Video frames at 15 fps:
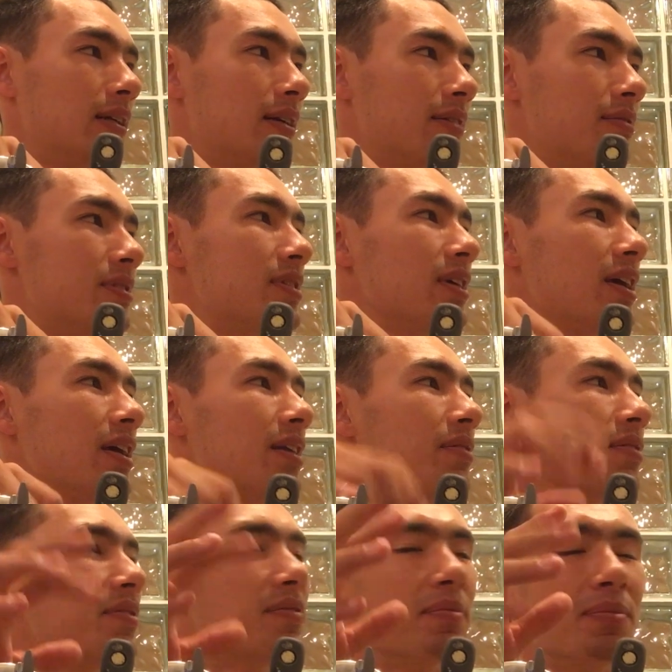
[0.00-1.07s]
I would say
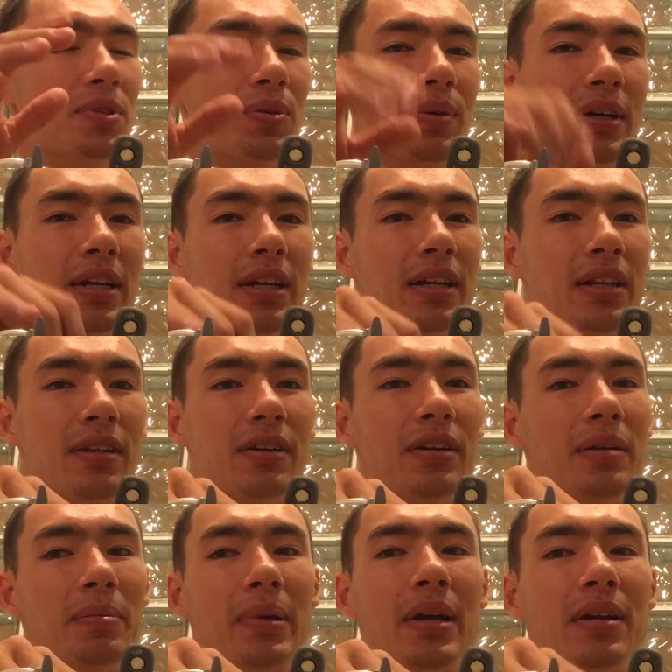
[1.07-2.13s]
anywhere from 20 to
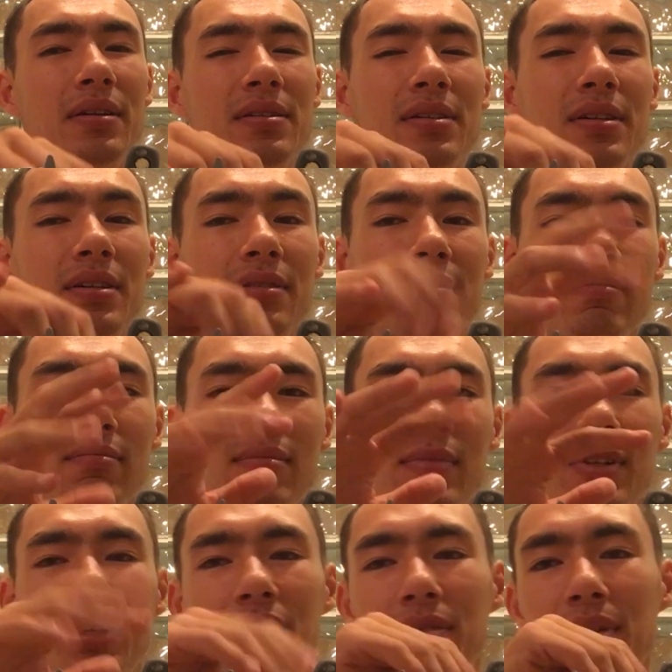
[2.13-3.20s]
30 pound is good,
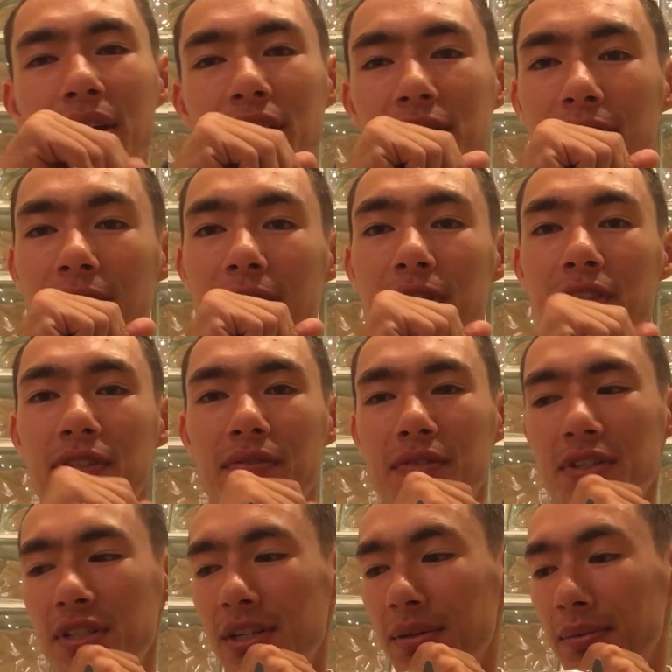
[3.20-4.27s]
good range for fishing for
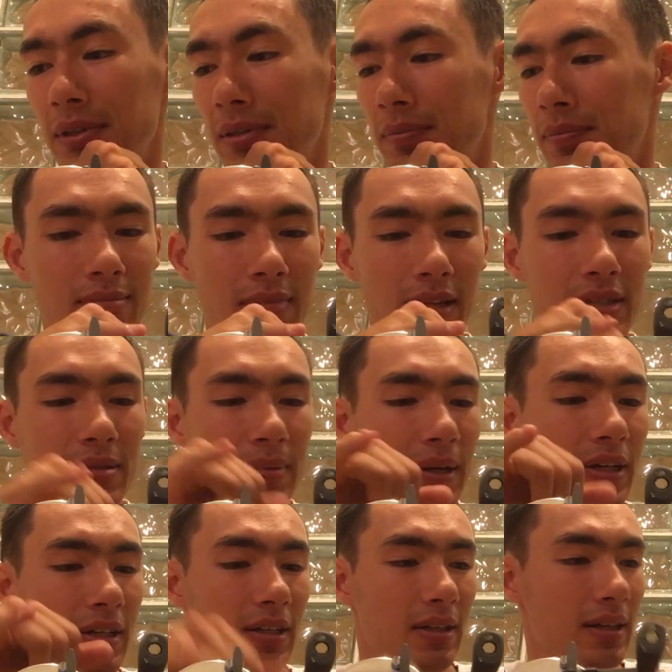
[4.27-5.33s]
salmon that's
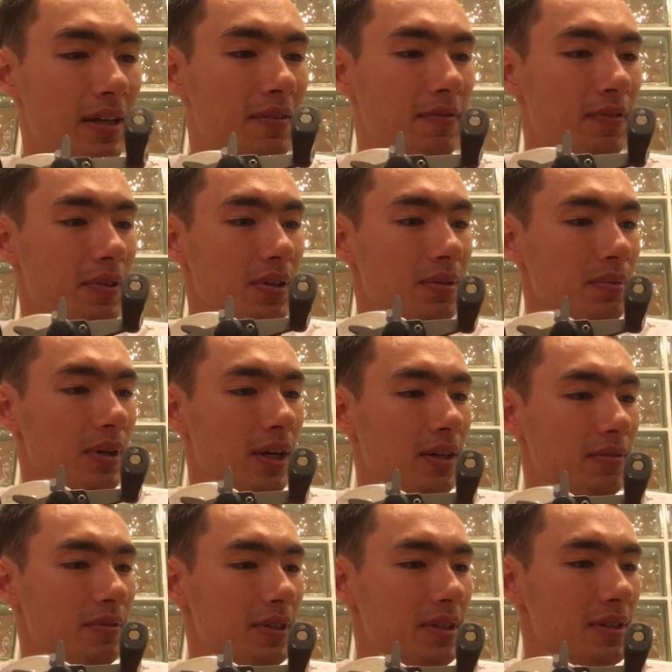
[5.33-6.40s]
about it for the rod
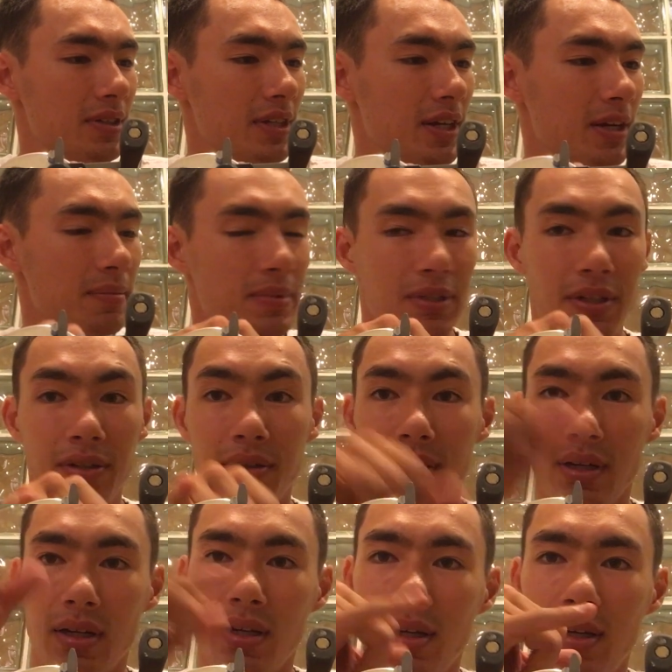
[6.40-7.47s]
and reel setup, so
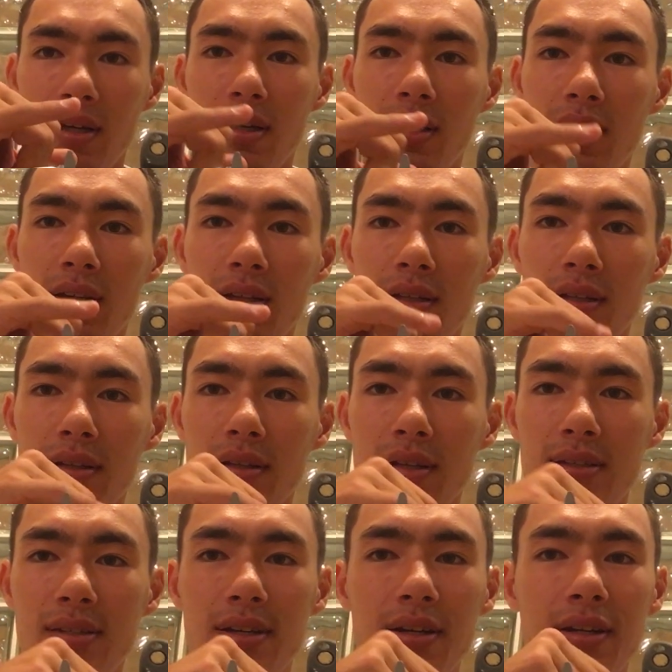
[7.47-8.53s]

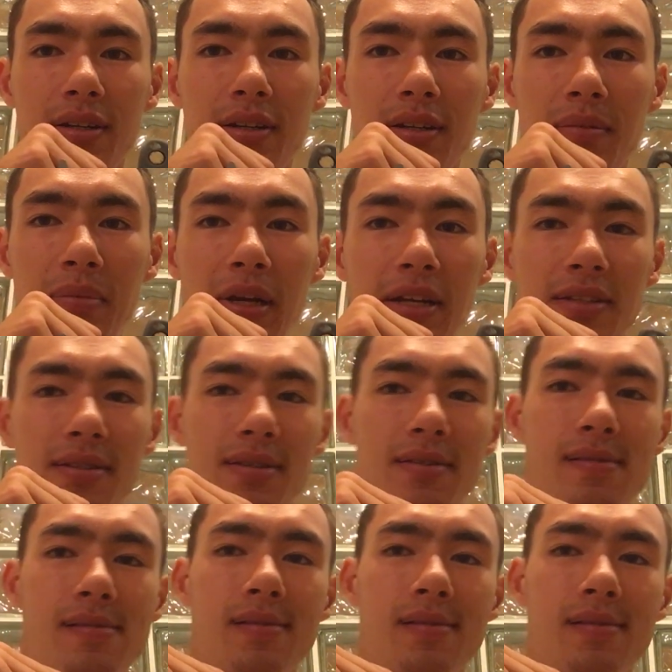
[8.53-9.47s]
let's get into the baits.